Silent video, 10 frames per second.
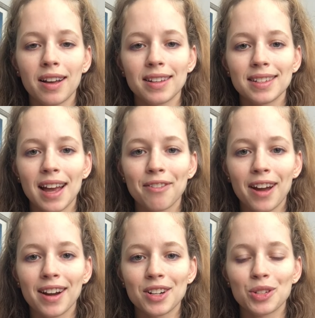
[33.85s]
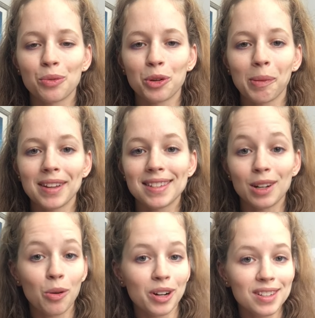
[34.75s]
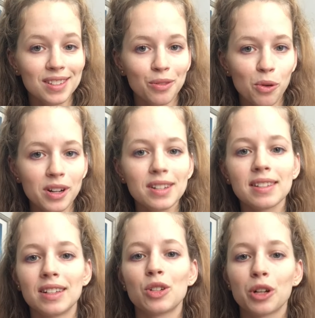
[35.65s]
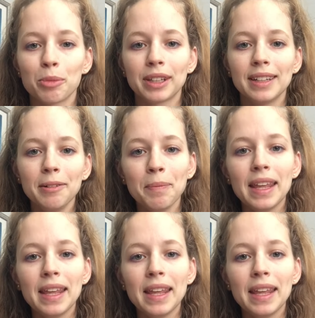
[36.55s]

sapphires and rubies and quartz, of course, and tourmaline.